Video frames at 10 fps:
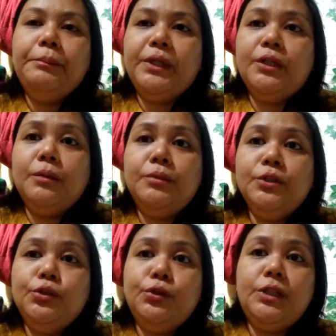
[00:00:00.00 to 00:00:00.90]

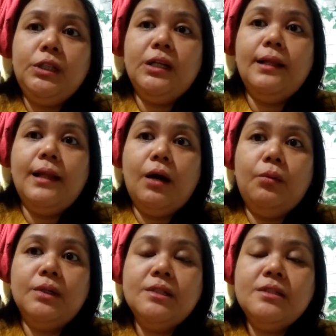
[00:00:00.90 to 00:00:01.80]
PWD
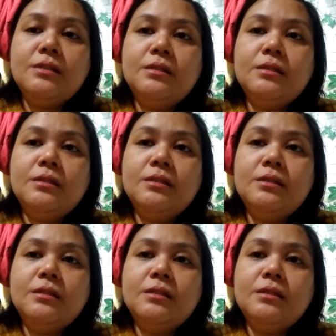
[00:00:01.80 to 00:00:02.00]
allowance.